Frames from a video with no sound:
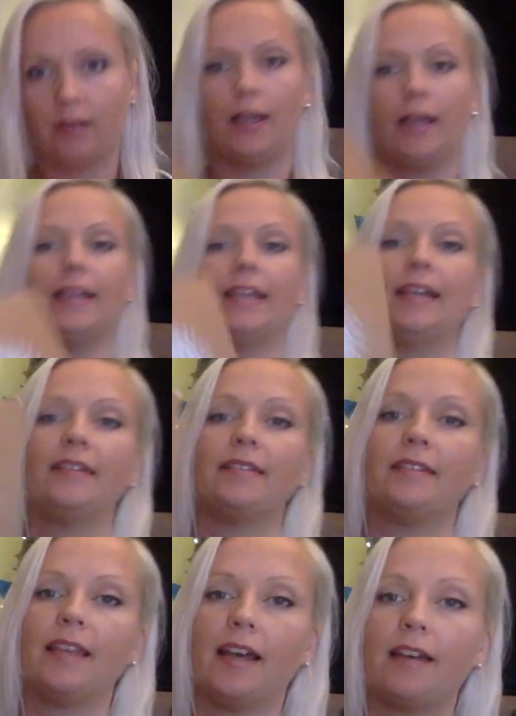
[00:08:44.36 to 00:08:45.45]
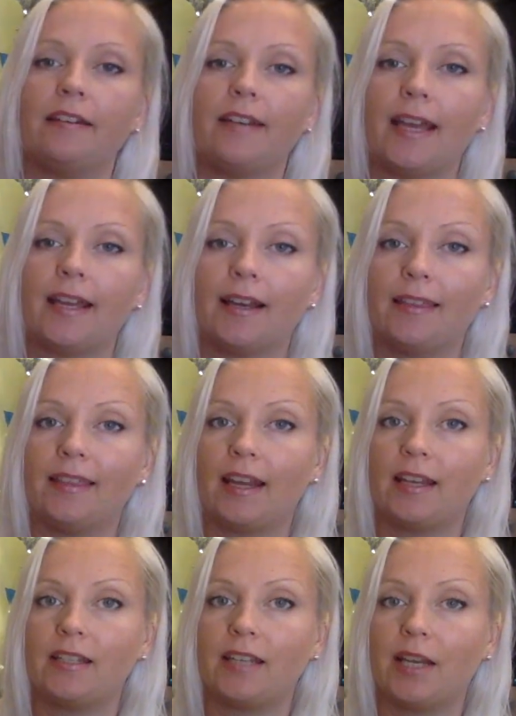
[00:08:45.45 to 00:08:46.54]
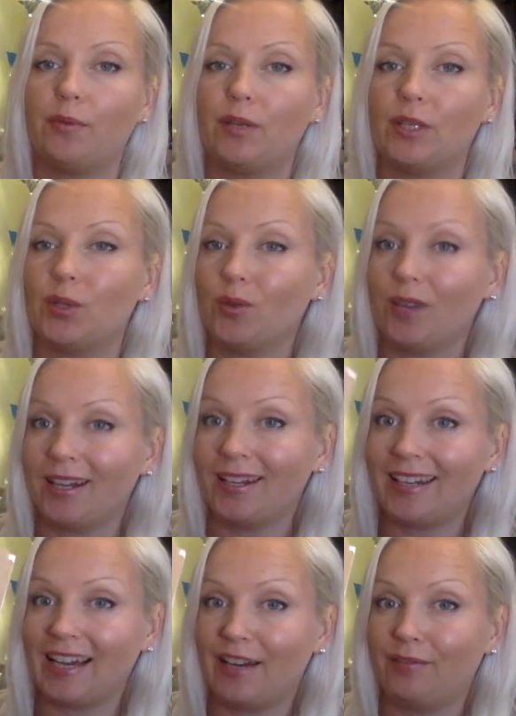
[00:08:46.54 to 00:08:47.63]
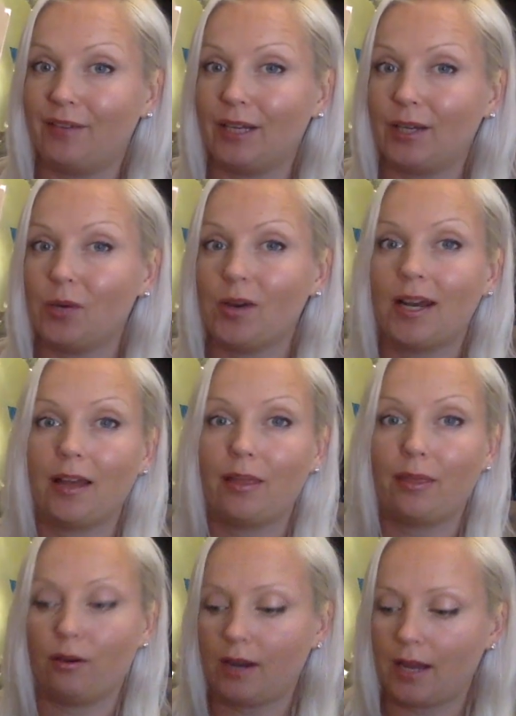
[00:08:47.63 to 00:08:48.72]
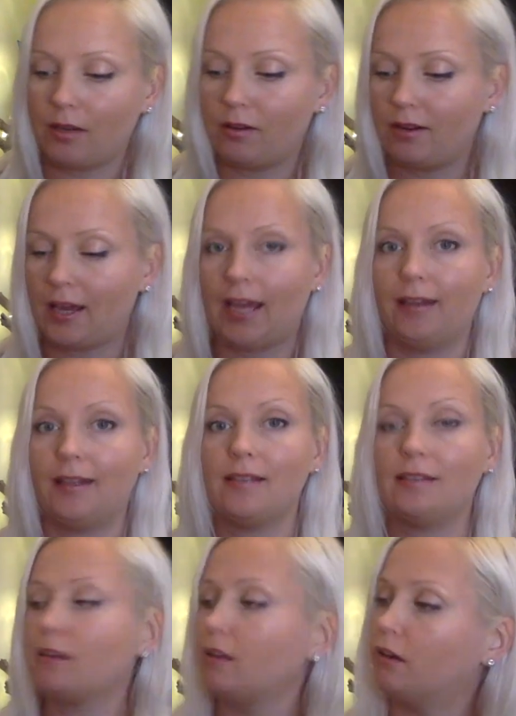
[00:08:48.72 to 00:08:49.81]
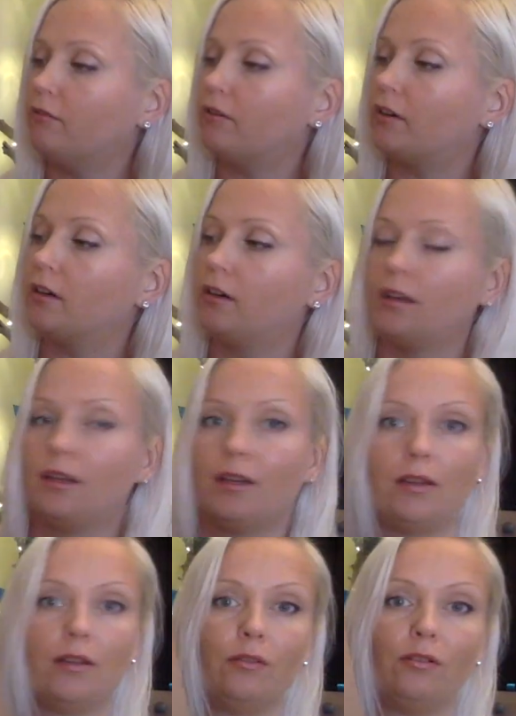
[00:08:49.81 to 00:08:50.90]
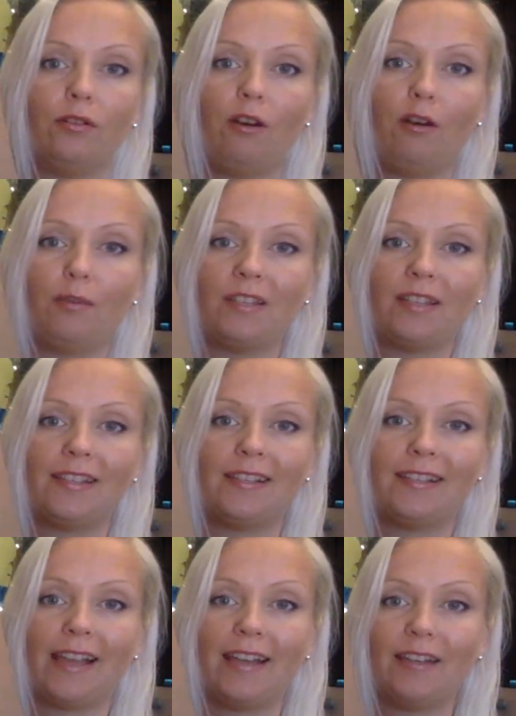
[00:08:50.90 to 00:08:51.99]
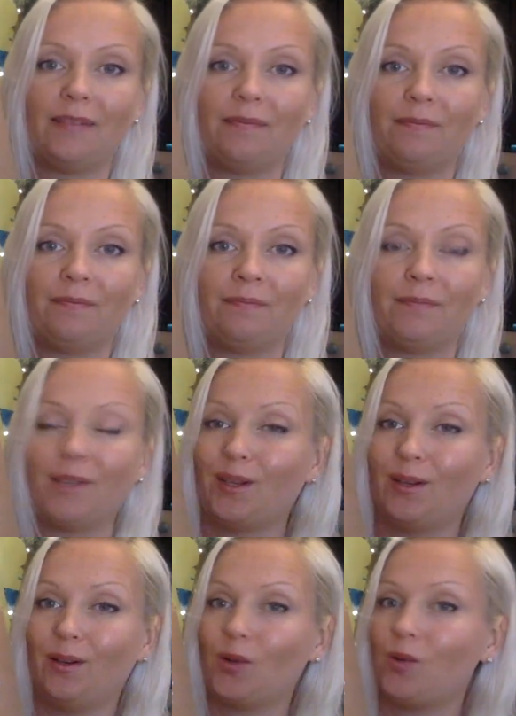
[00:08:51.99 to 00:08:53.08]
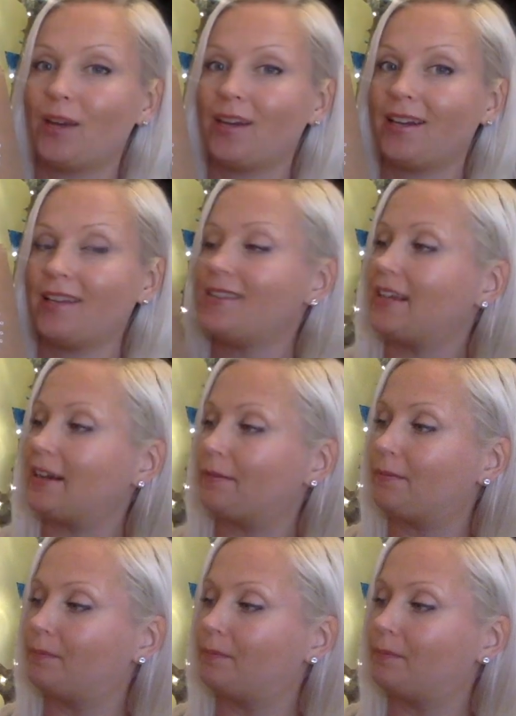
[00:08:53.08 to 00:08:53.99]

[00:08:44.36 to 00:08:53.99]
and here's the other die cut that I shared with you in the other video, and I thought I could add this clover to the opposite side. Could look quite nice here.